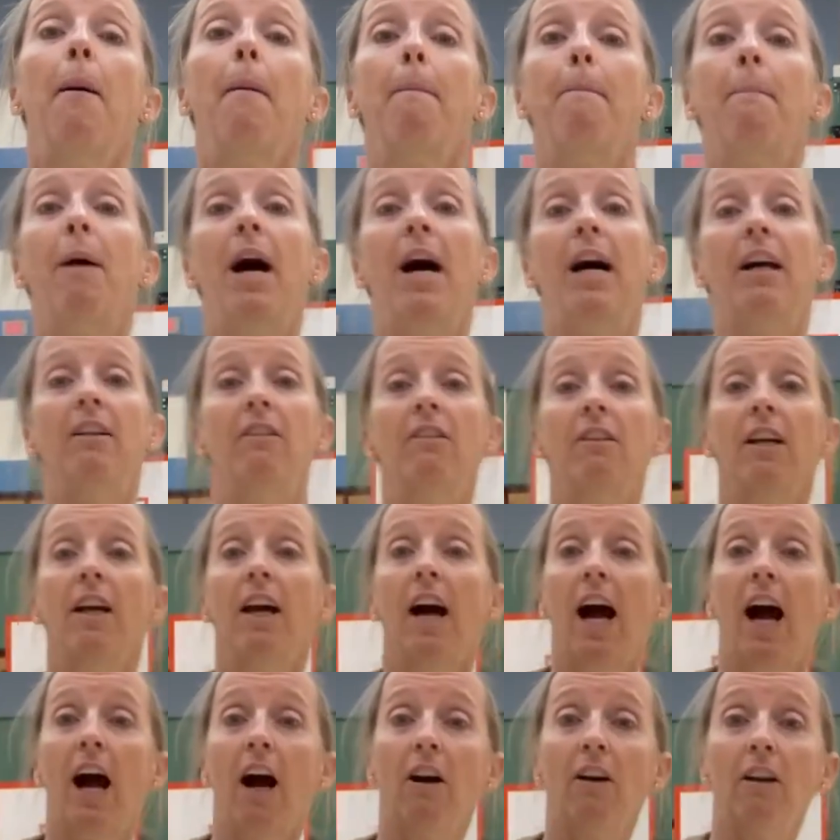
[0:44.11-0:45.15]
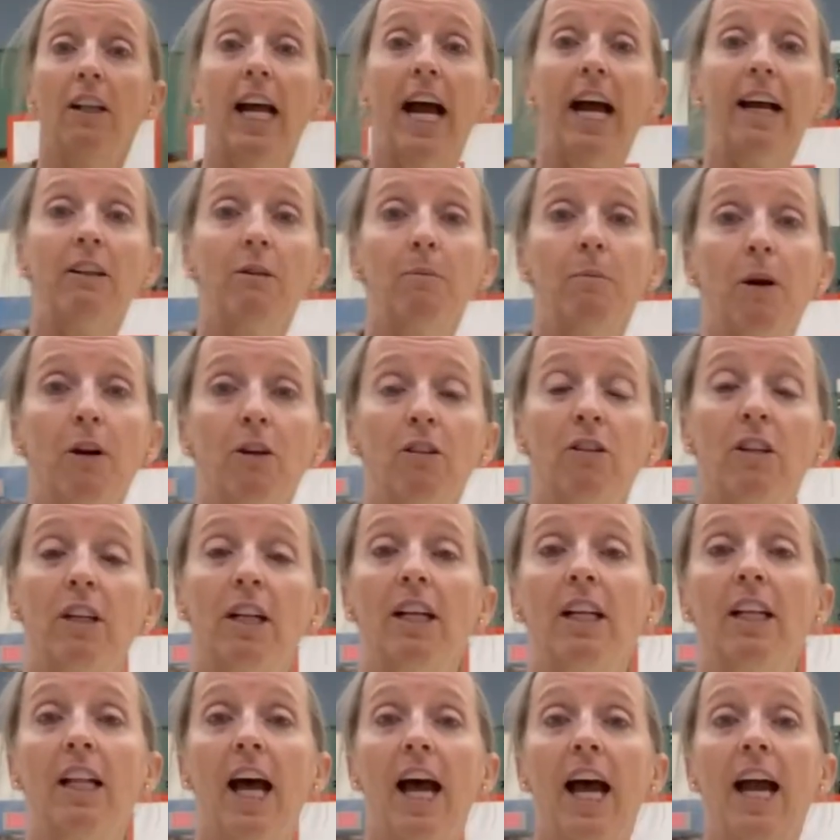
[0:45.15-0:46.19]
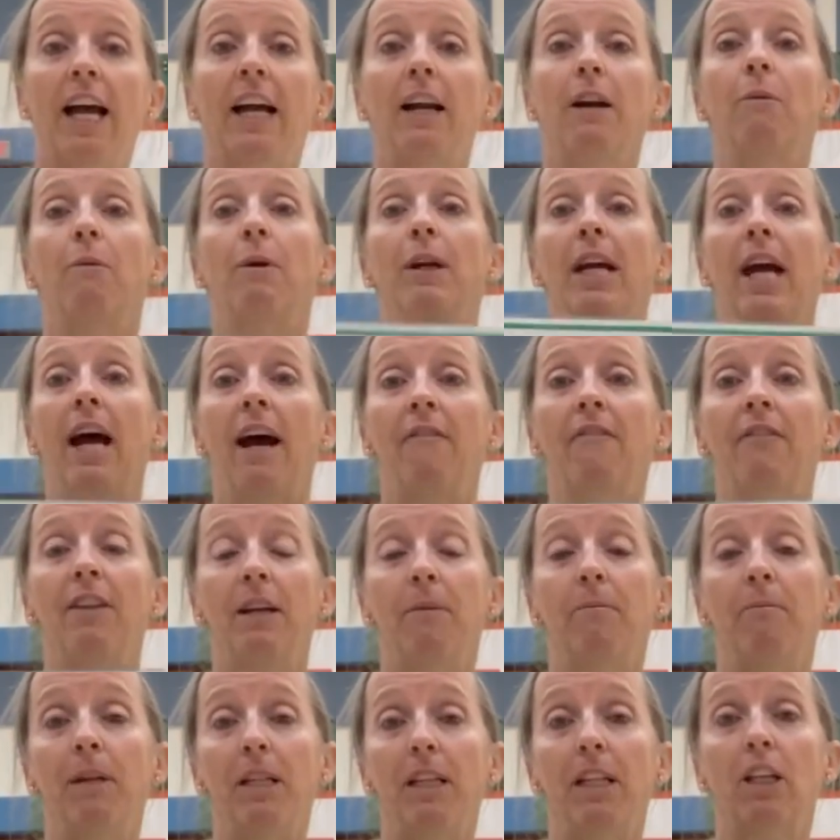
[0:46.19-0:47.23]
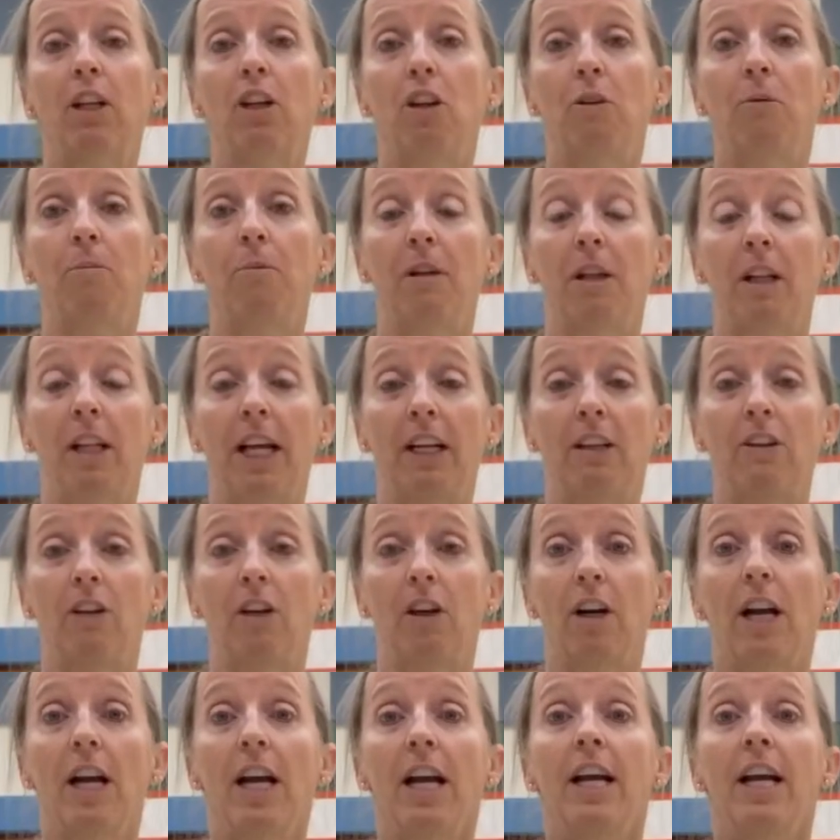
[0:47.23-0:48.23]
But our last person in line, we have them be the cube collector.